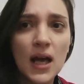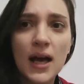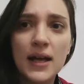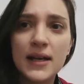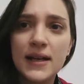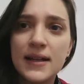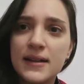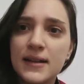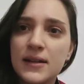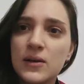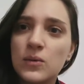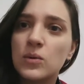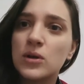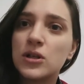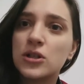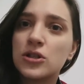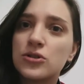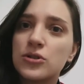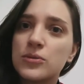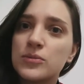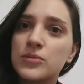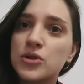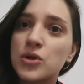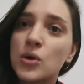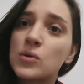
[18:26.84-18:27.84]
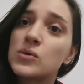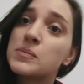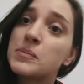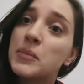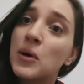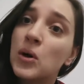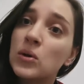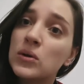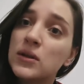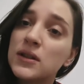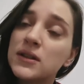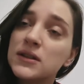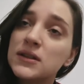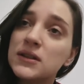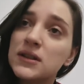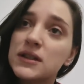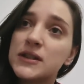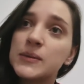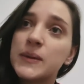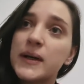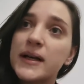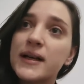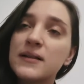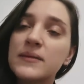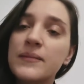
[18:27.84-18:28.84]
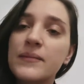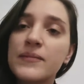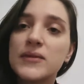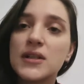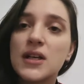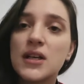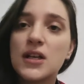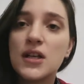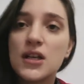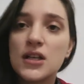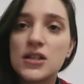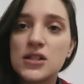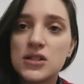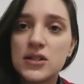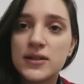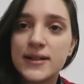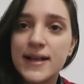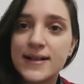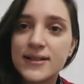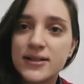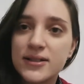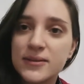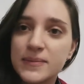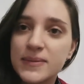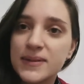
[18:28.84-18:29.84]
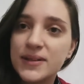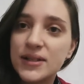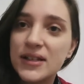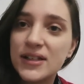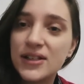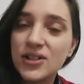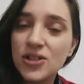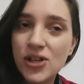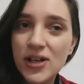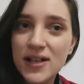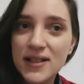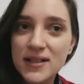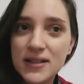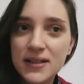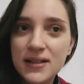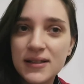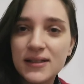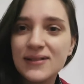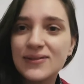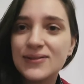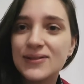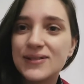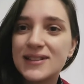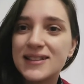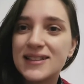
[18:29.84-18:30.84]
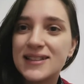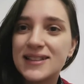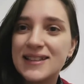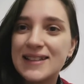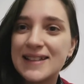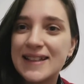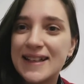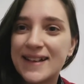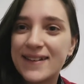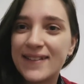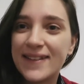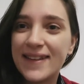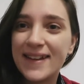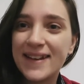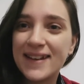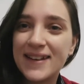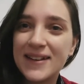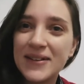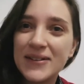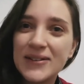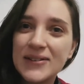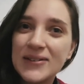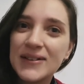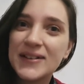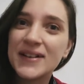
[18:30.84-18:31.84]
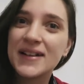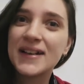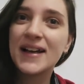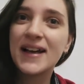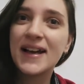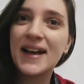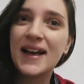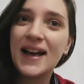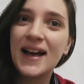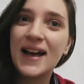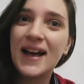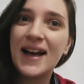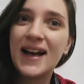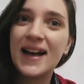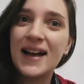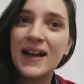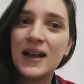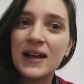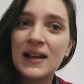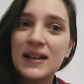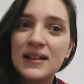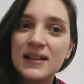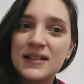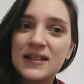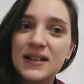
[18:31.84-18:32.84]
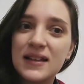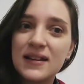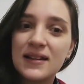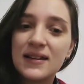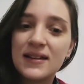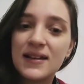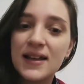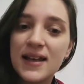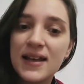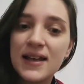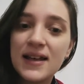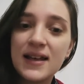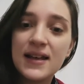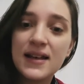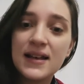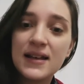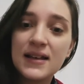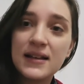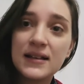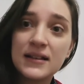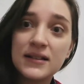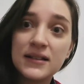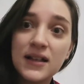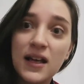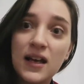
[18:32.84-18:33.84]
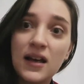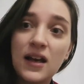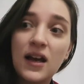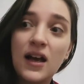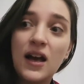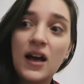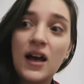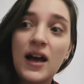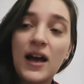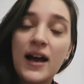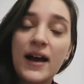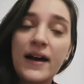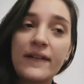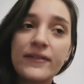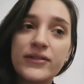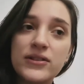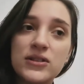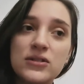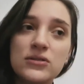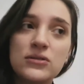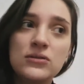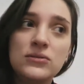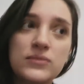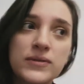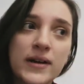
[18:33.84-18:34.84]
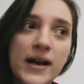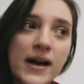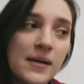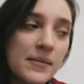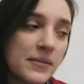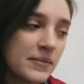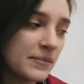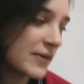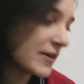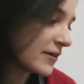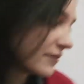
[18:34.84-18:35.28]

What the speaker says: and I think one group chose Poland as well. So that should be interesting. We'll see how they go. And then have to wrap